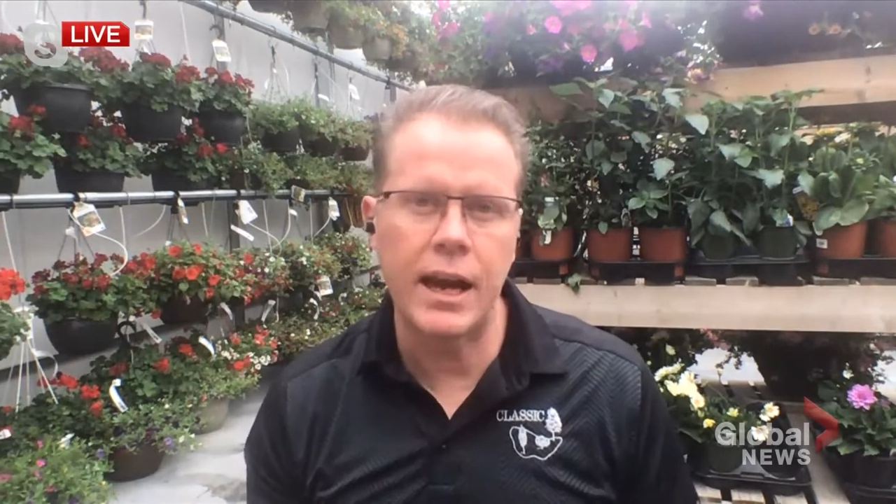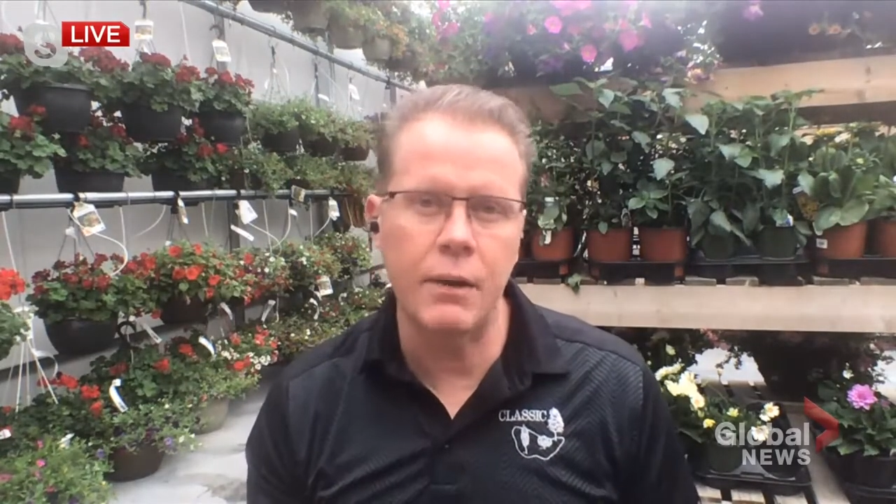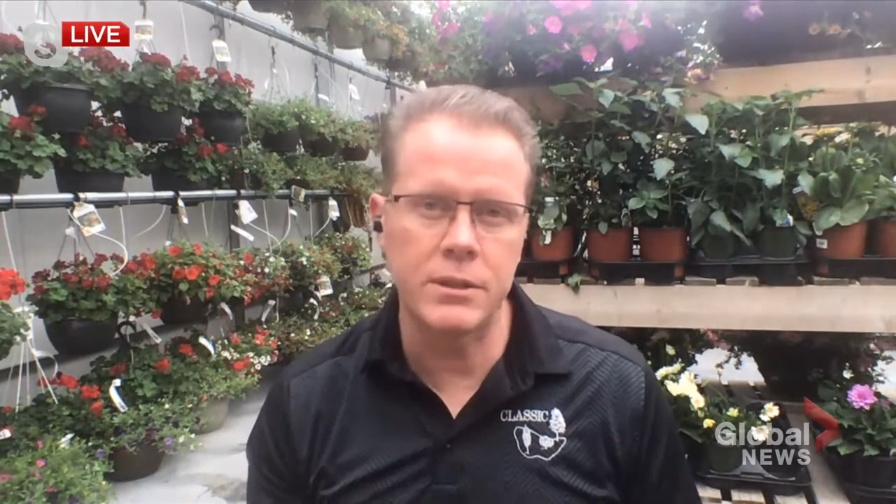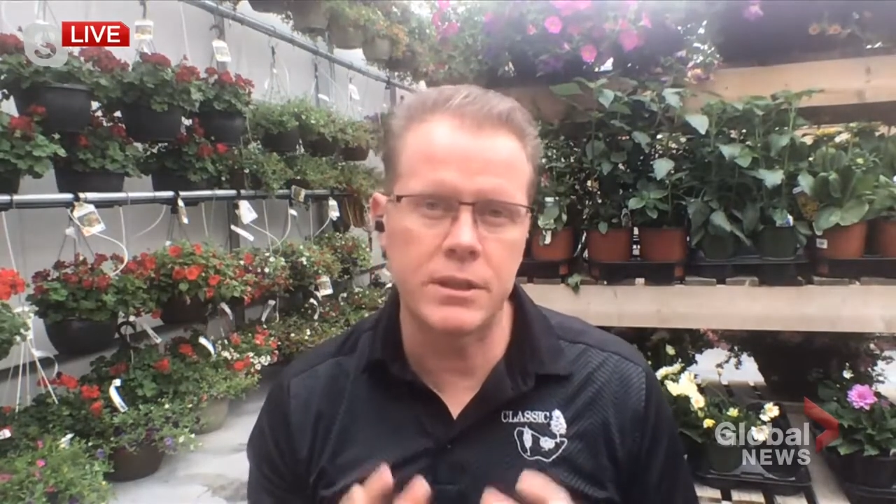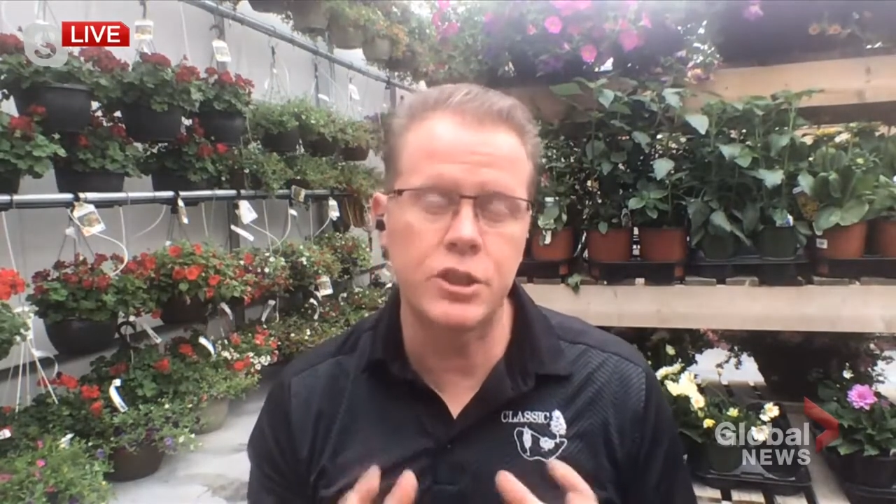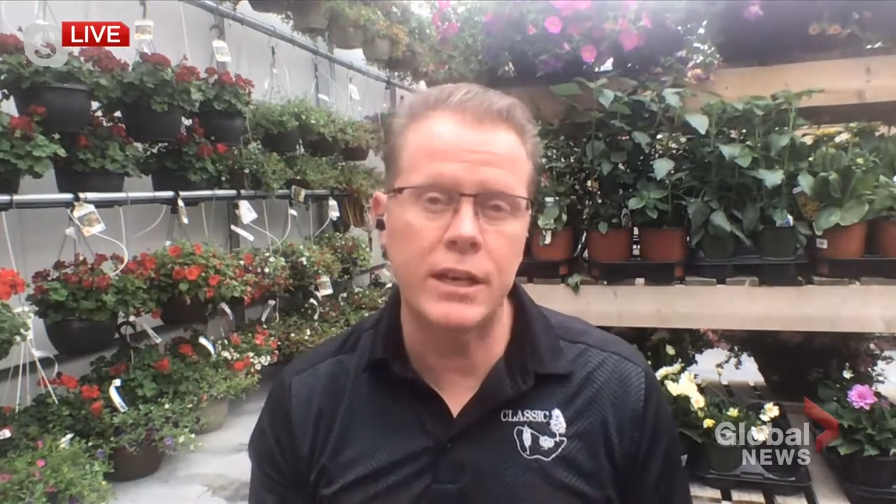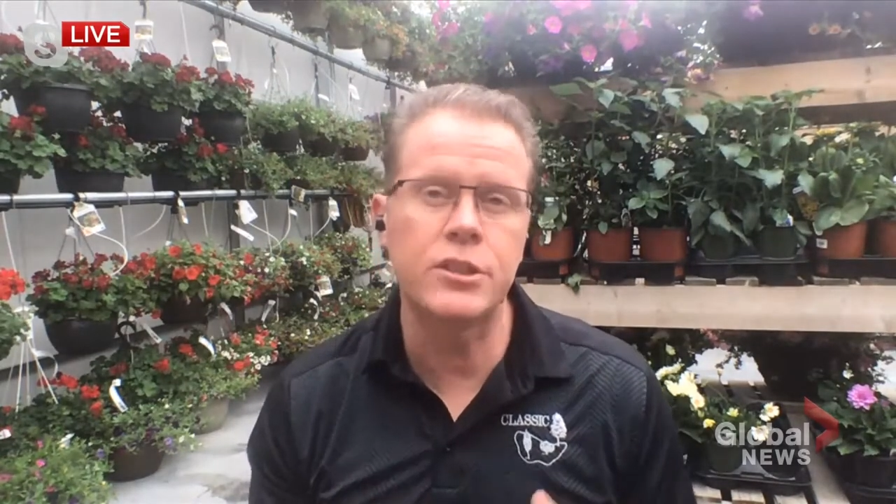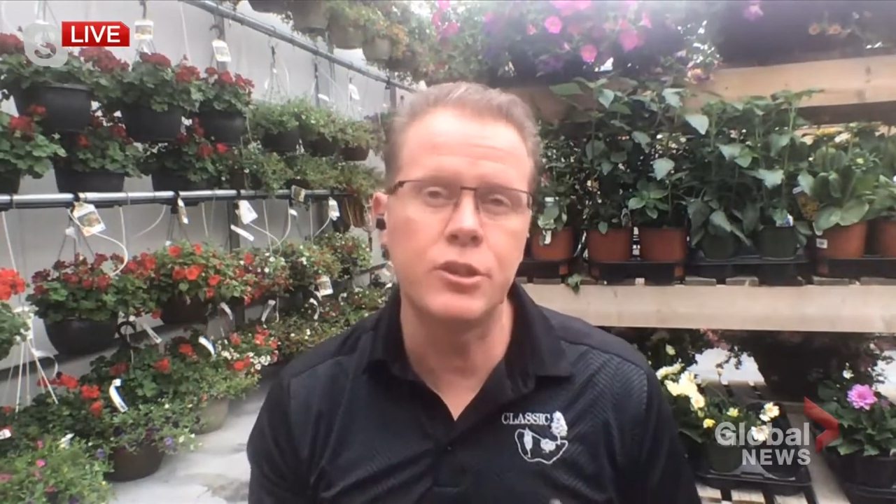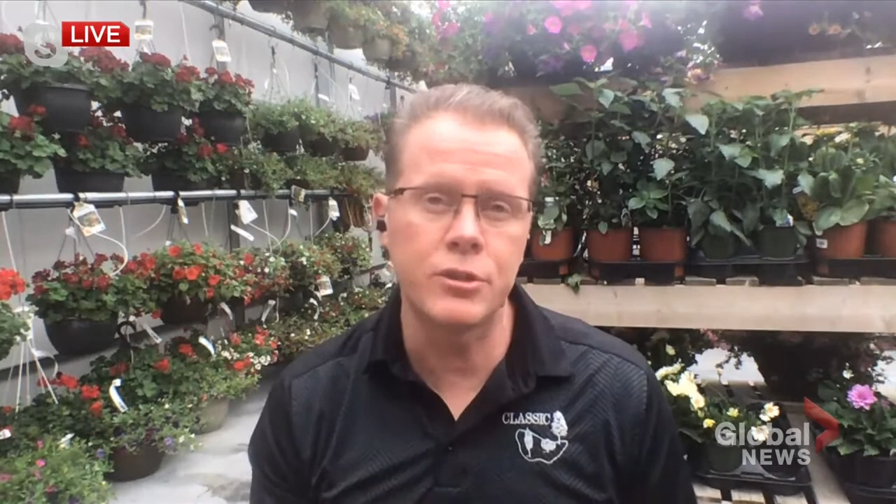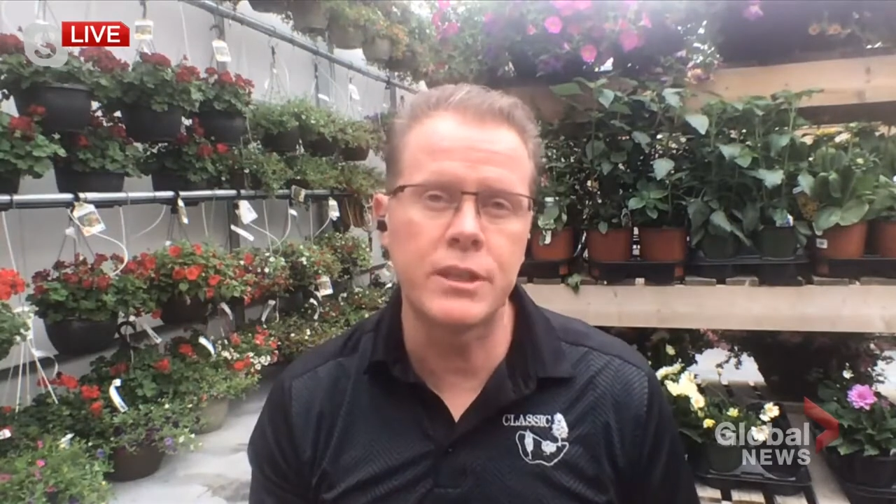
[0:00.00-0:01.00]
I would
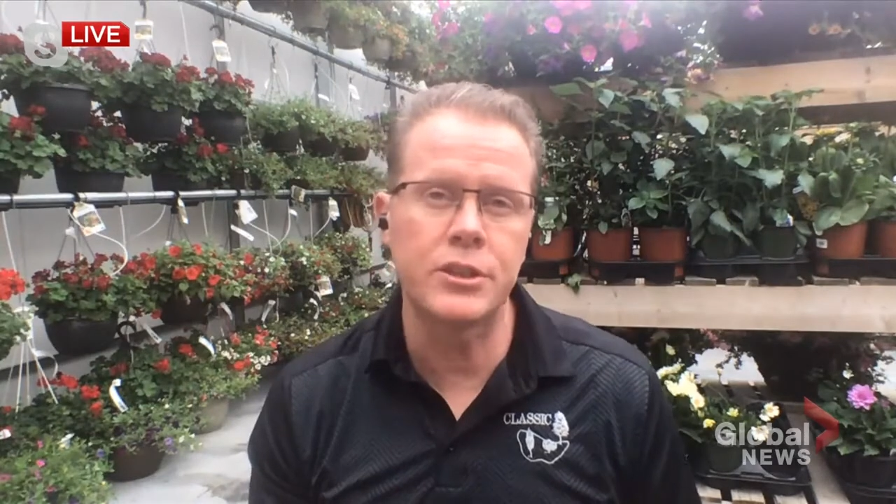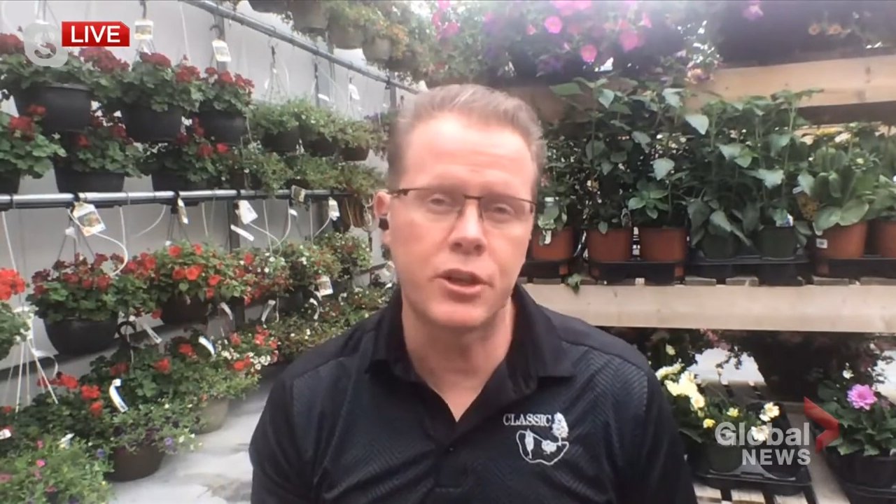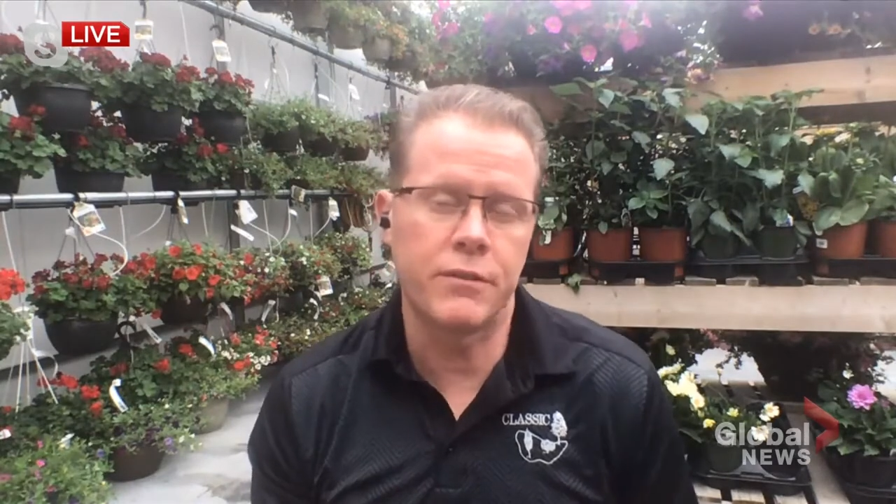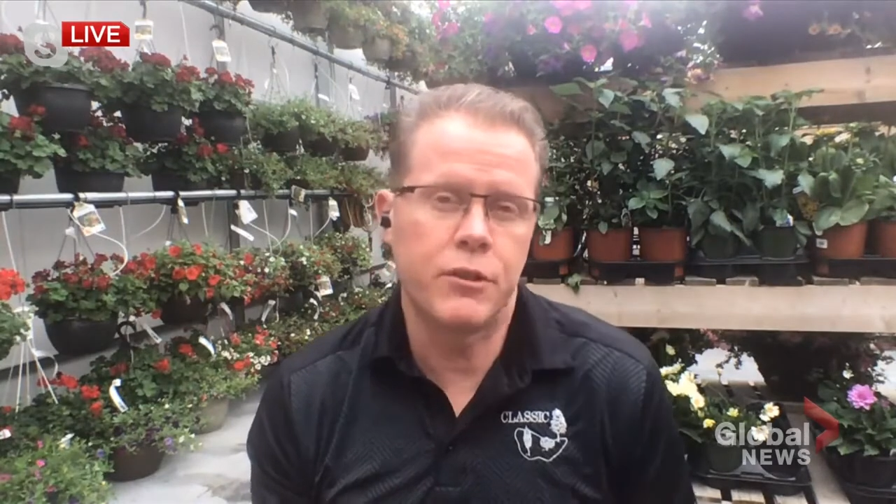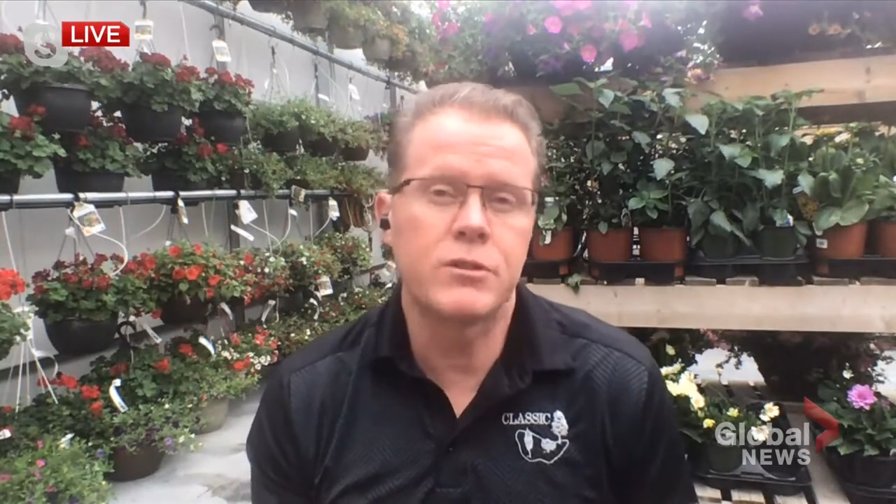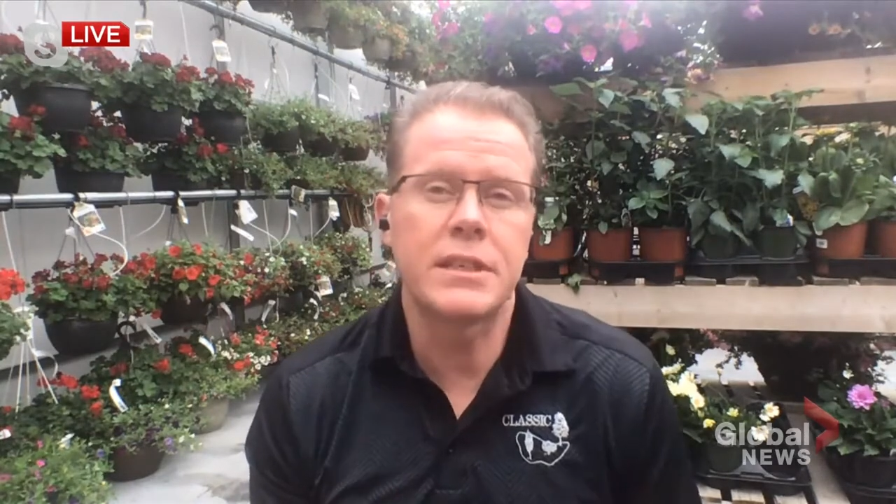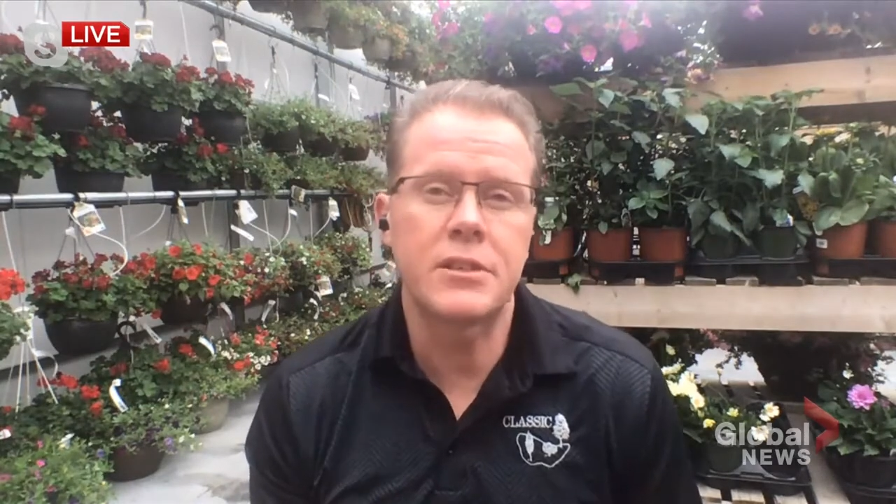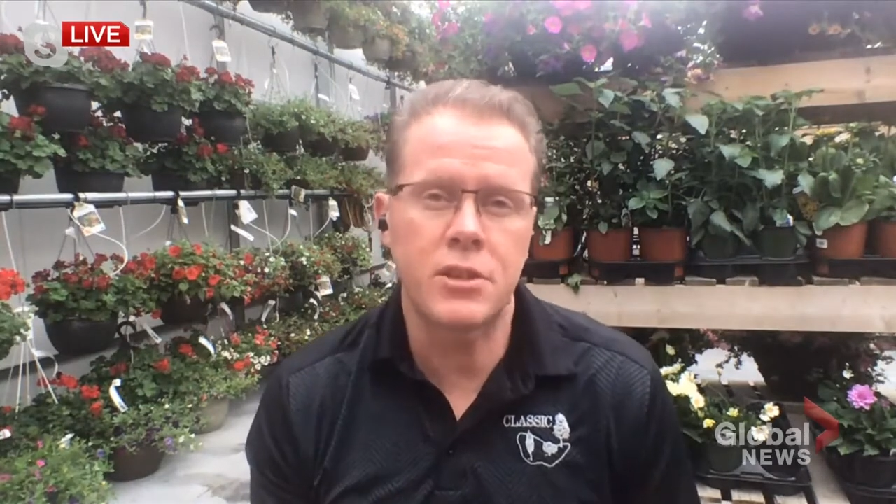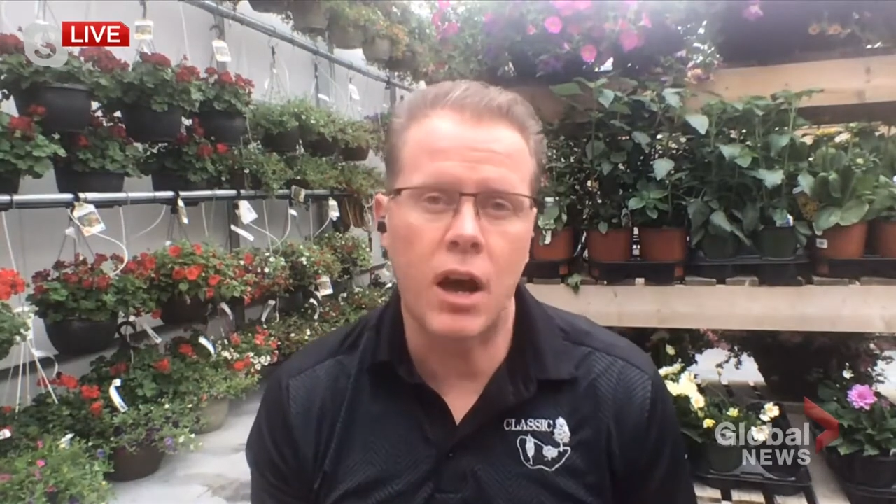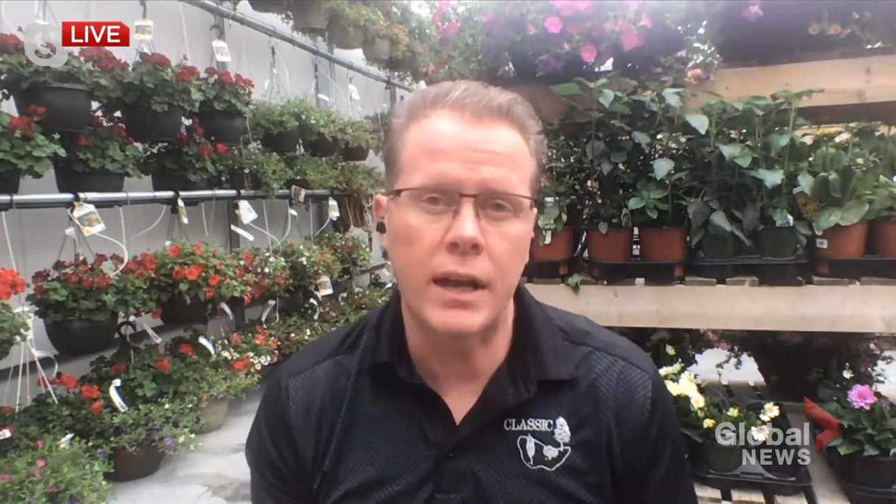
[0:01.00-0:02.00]
suggest using turf,
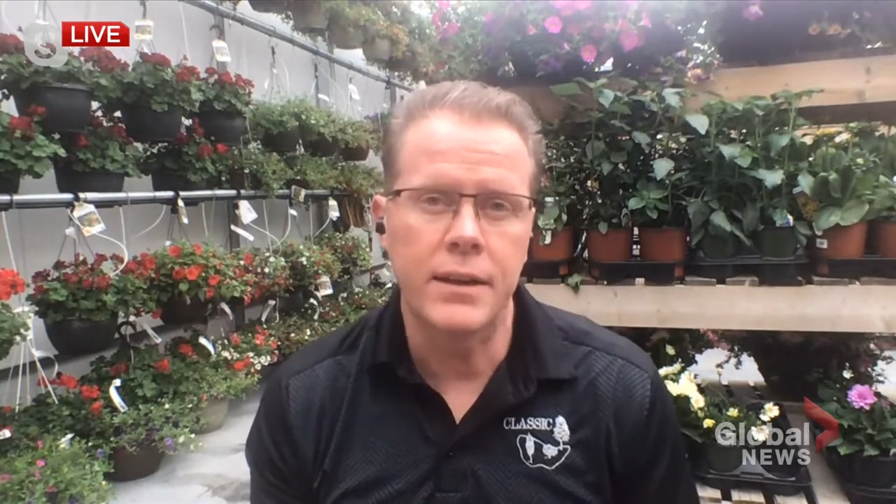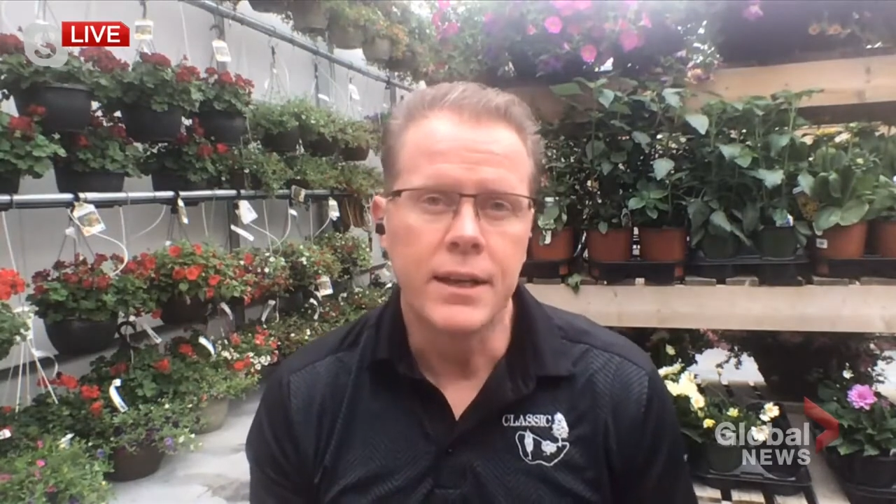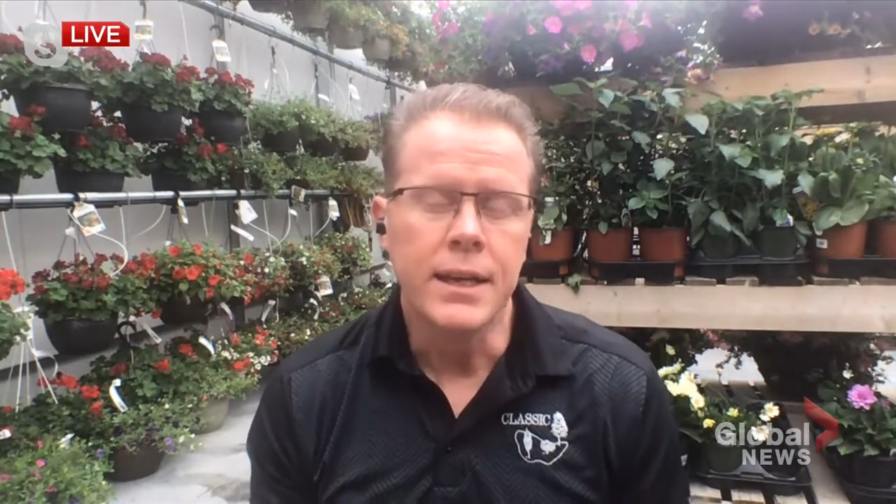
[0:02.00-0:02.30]
using sod.